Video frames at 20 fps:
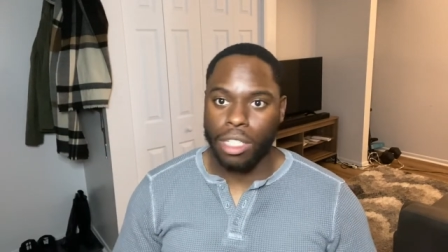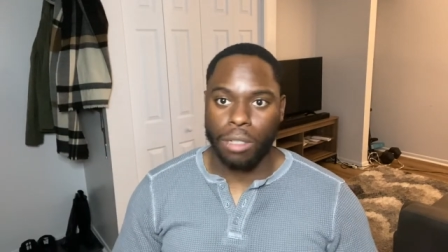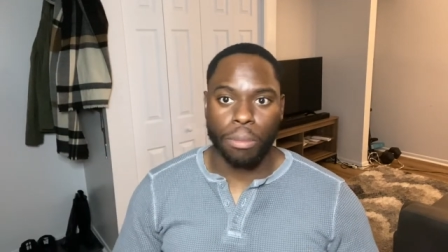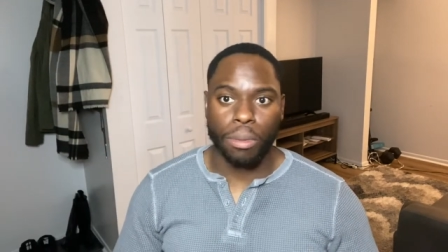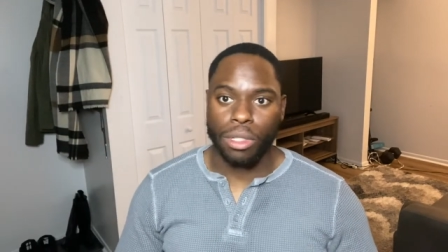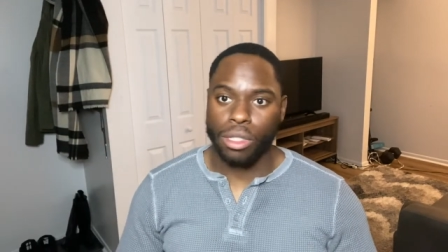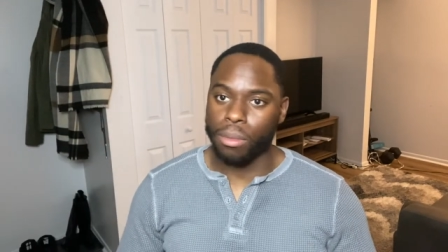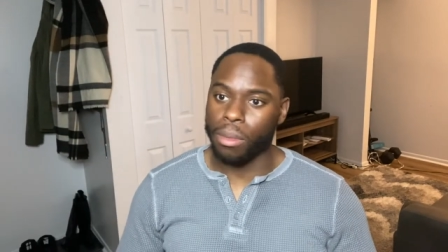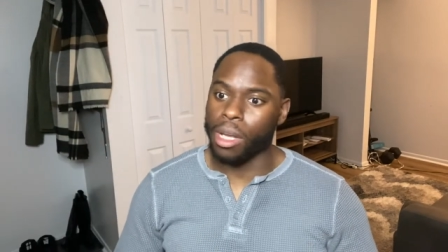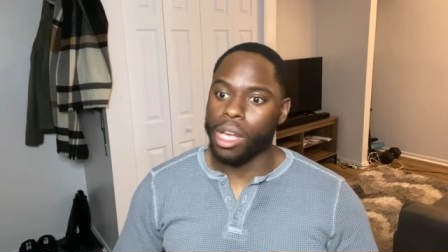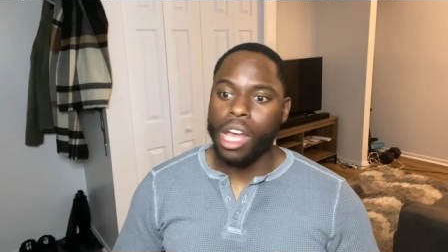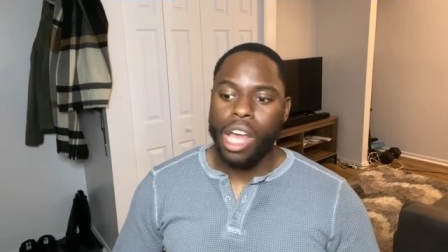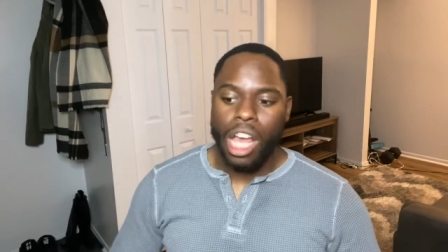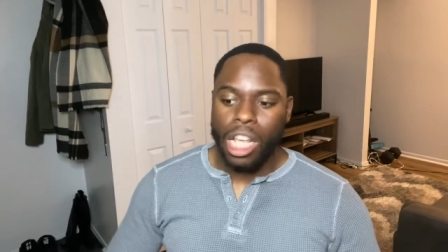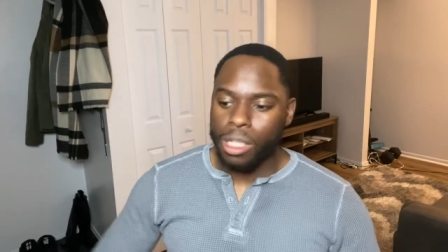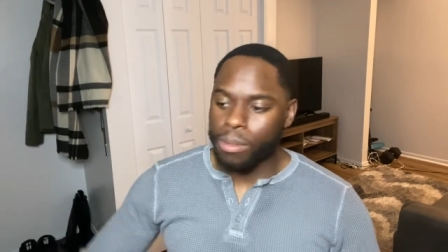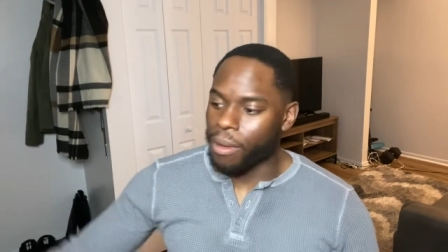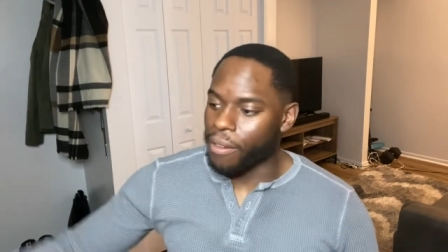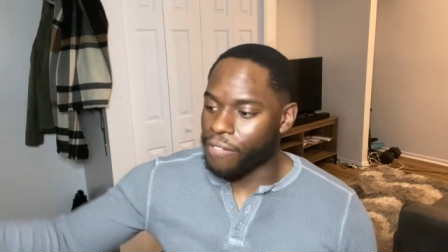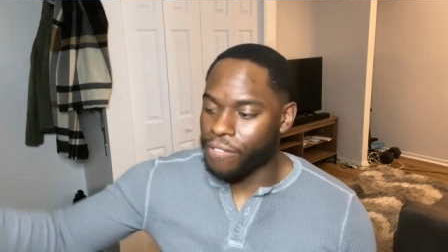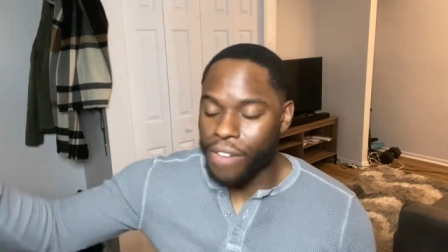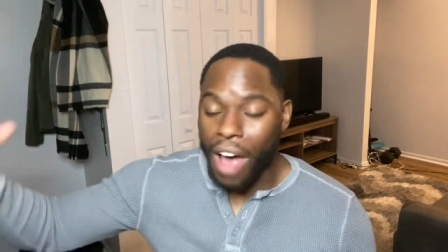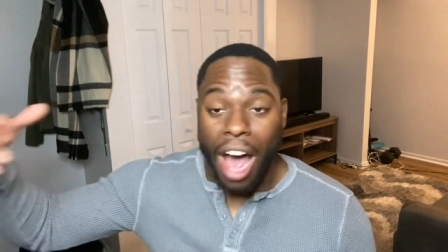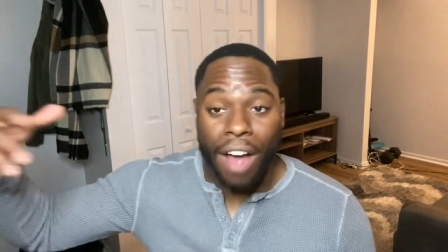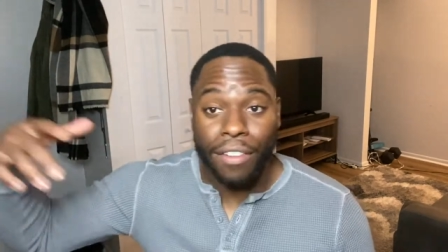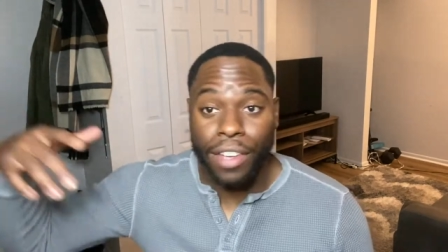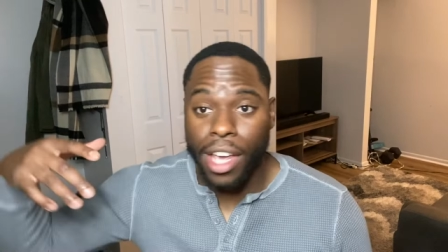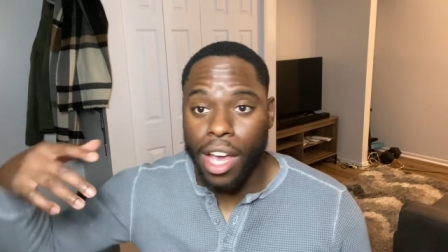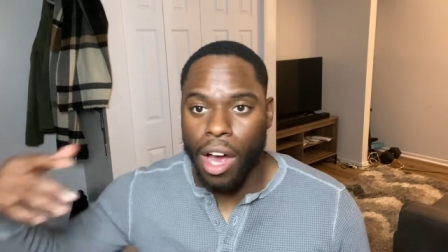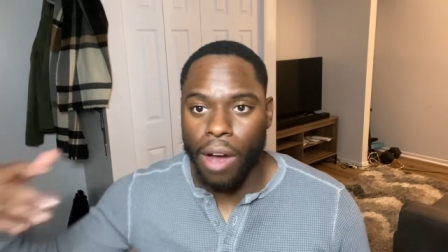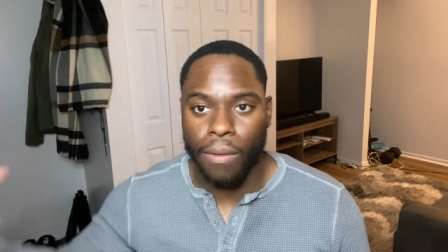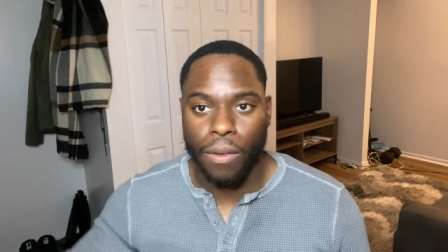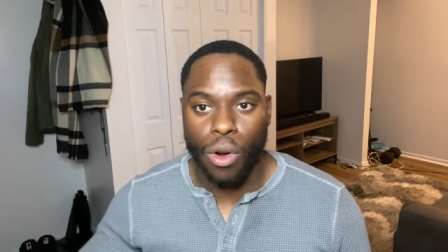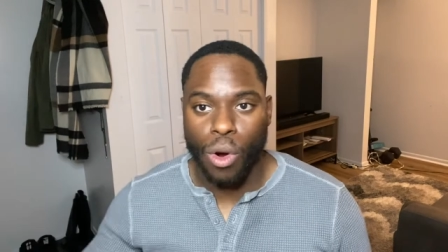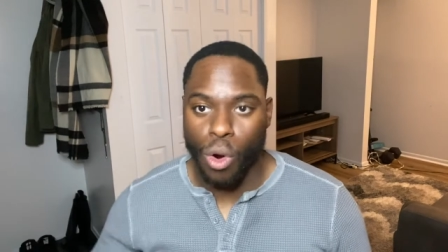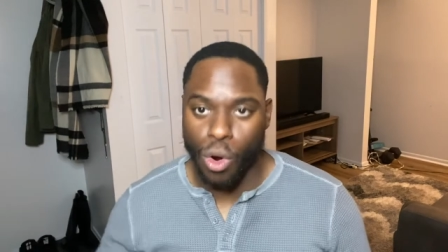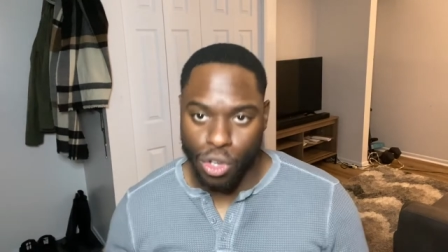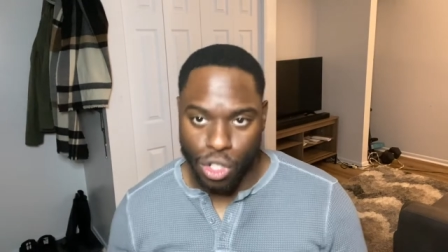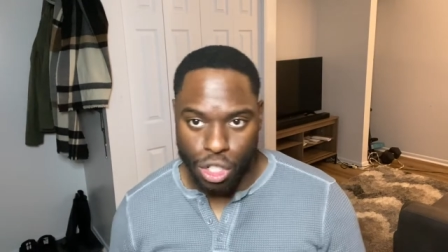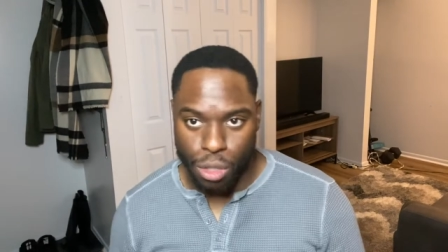personal spent five K on
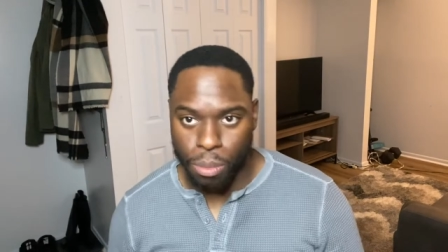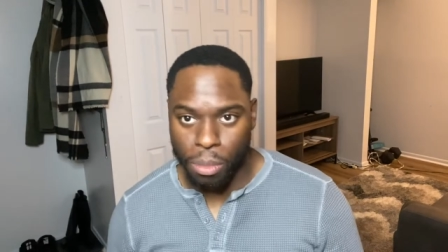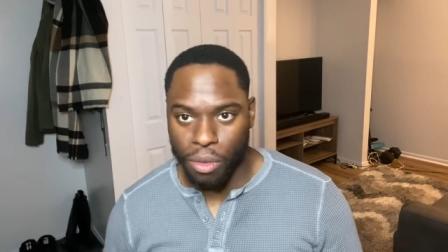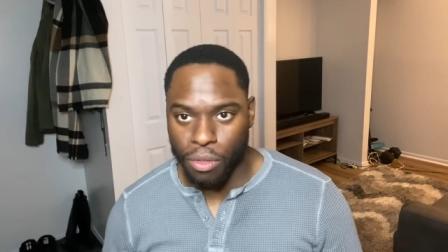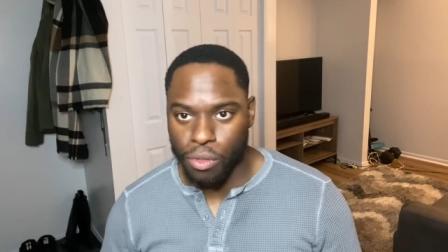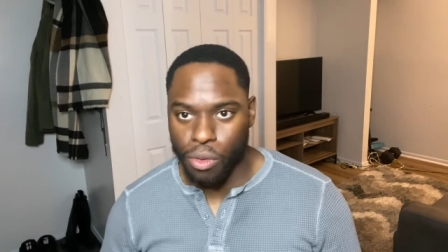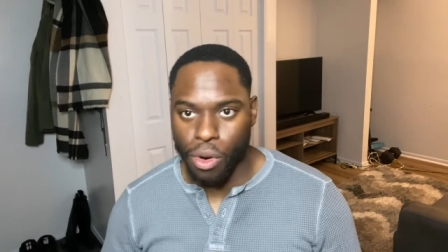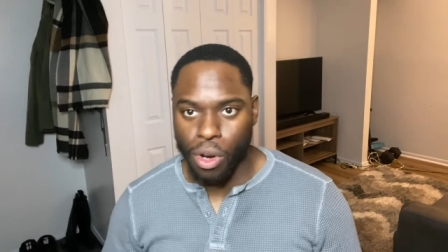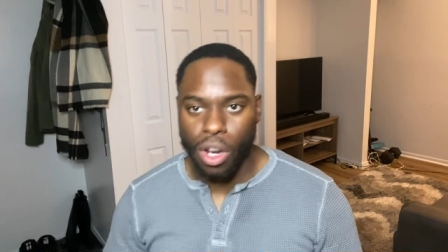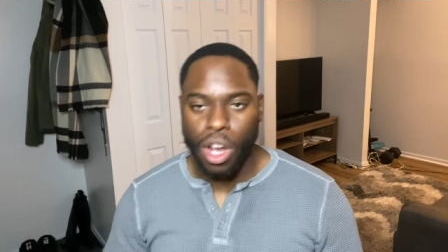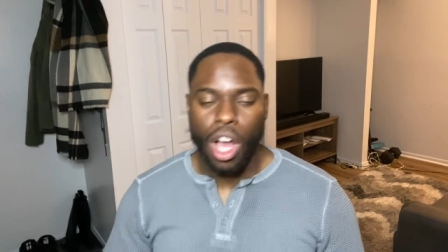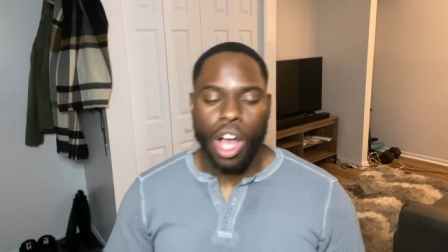courses before.